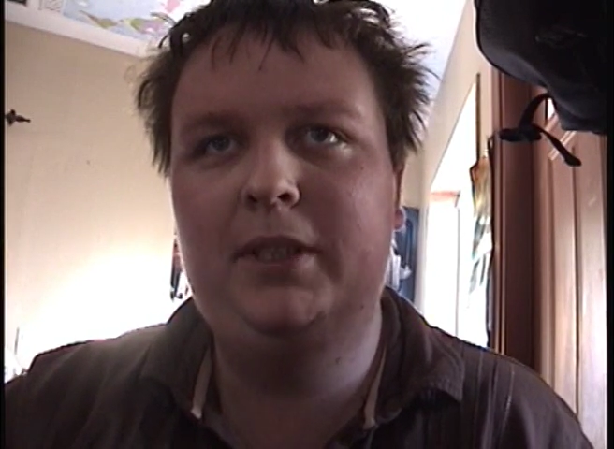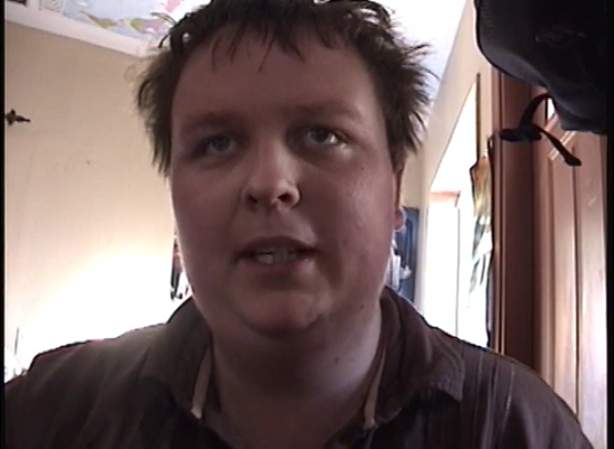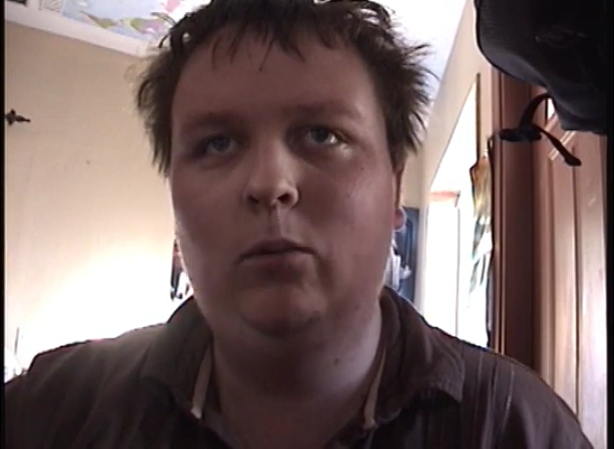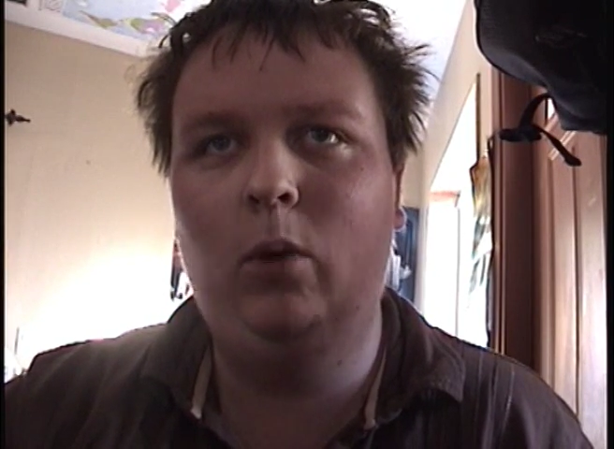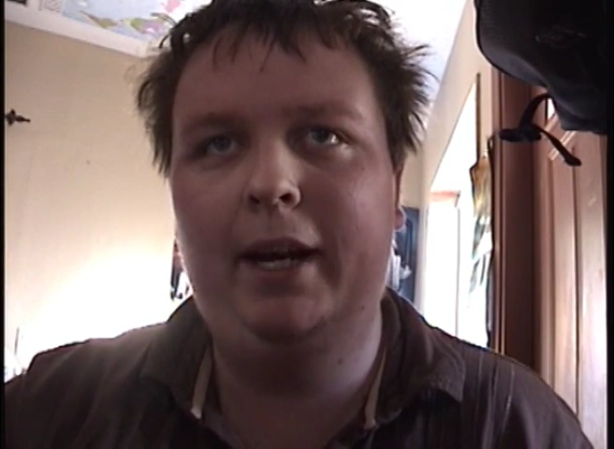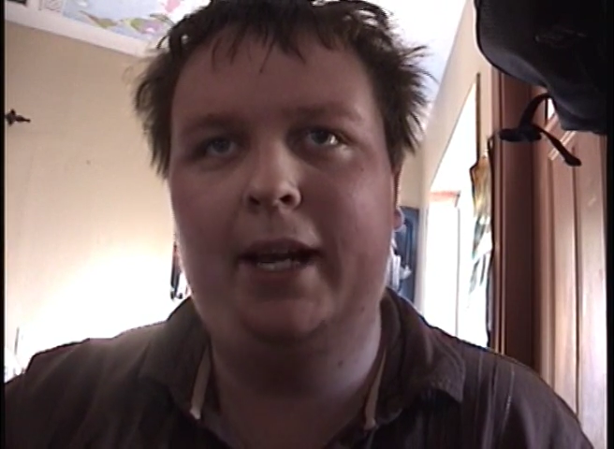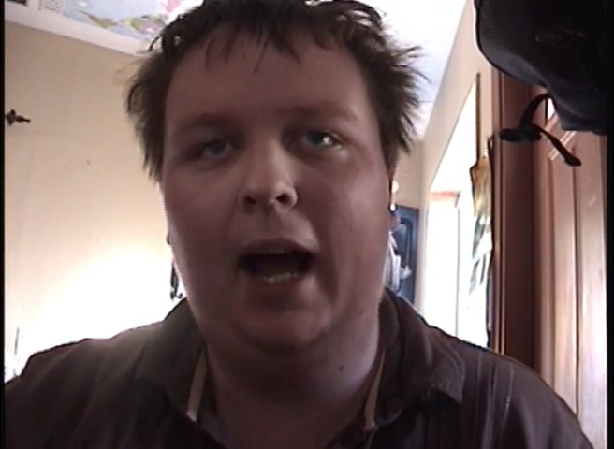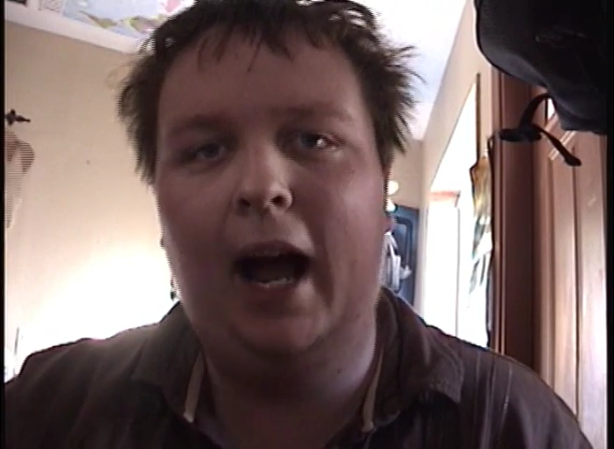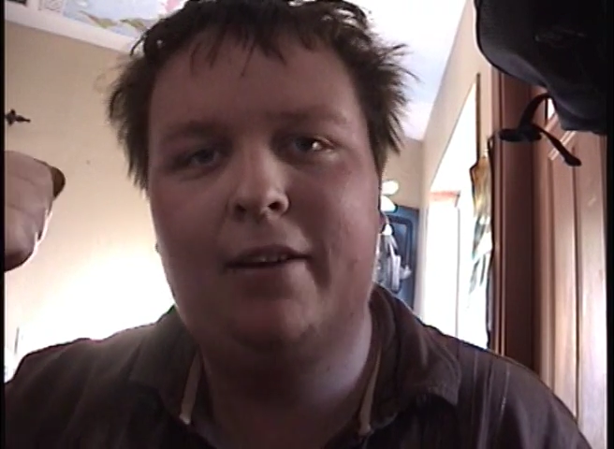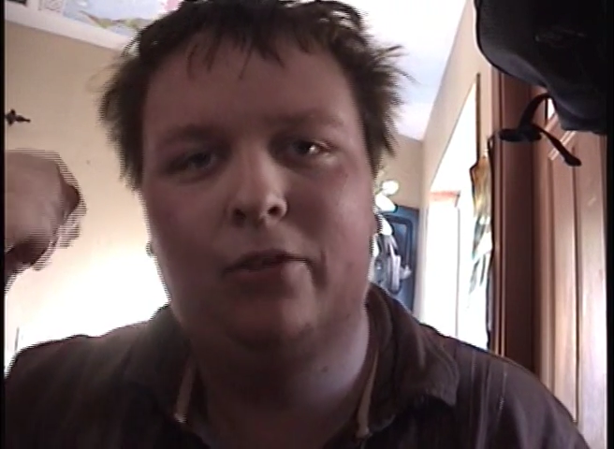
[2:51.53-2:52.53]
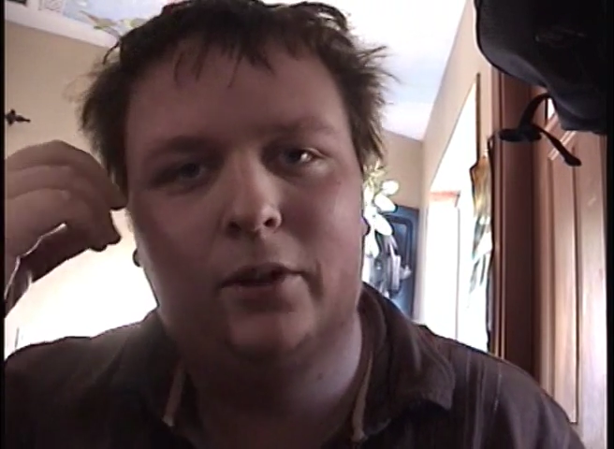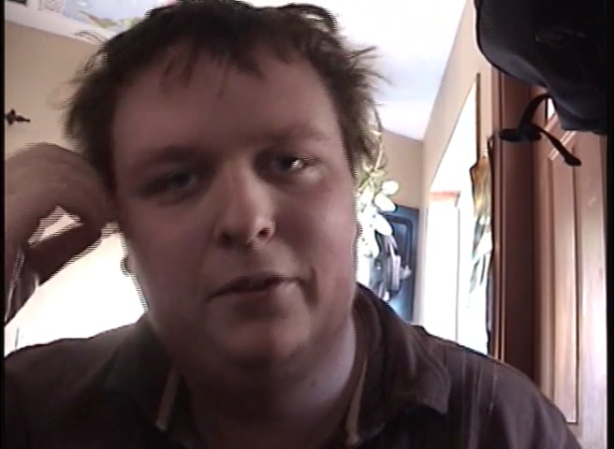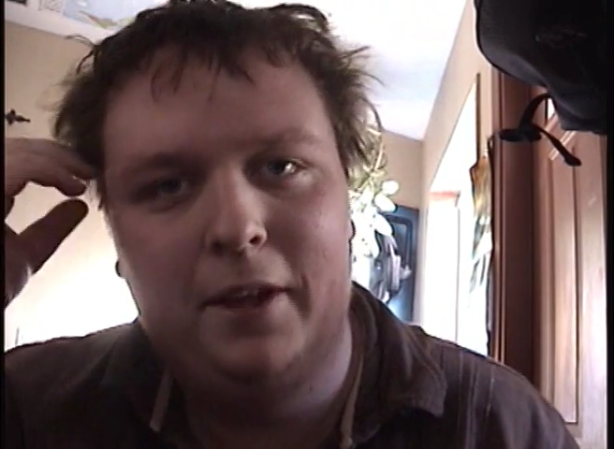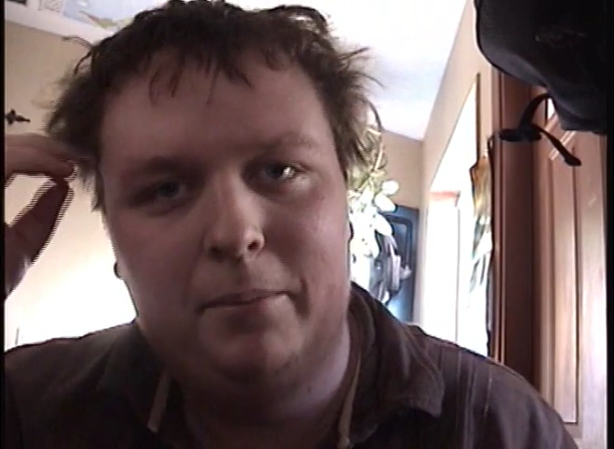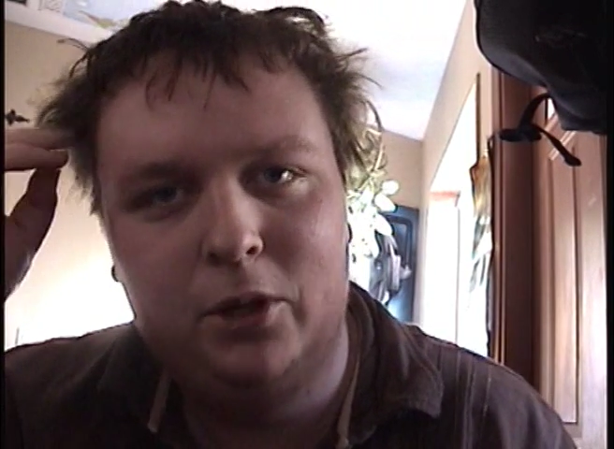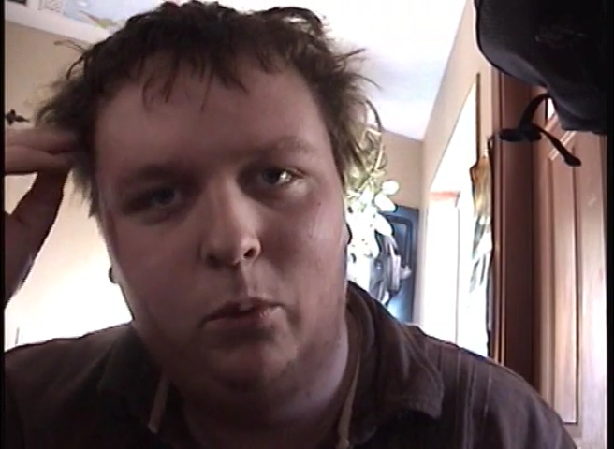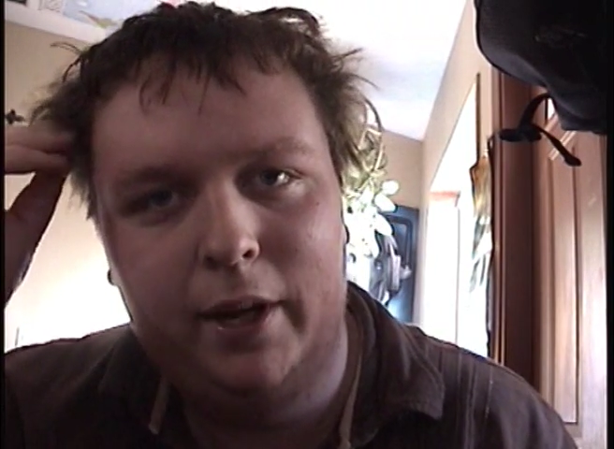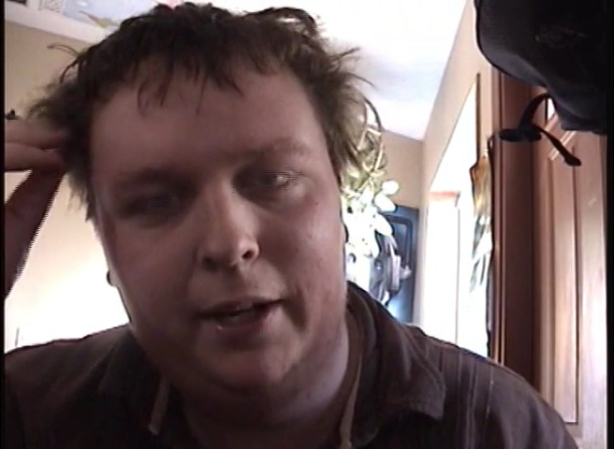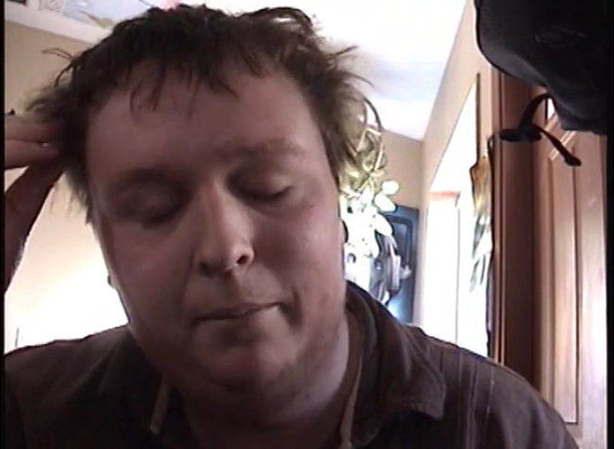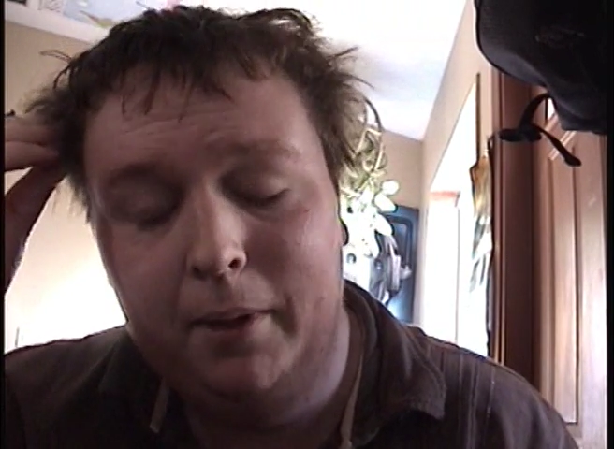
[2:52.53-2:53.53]
didn't want either of them to
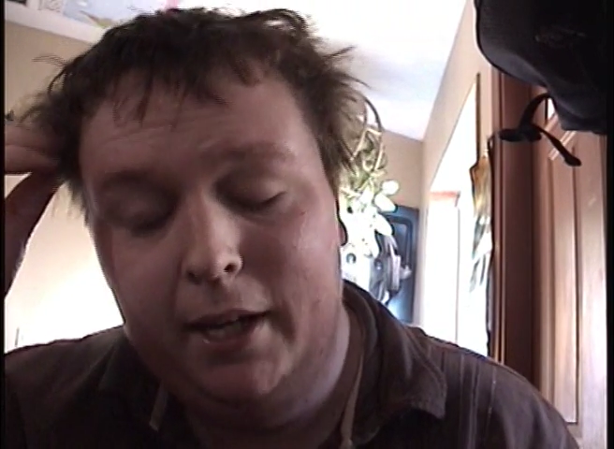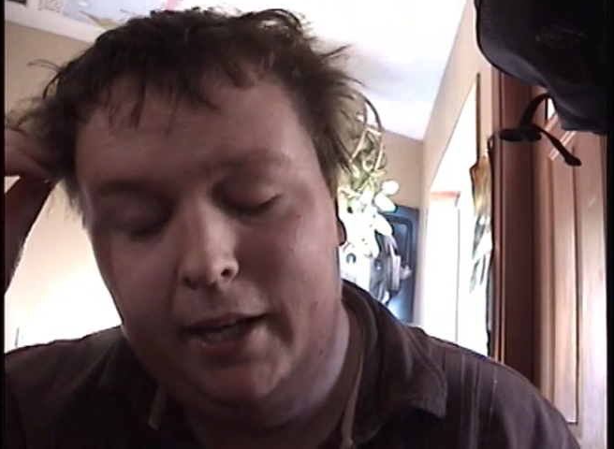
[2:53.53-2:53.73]
win.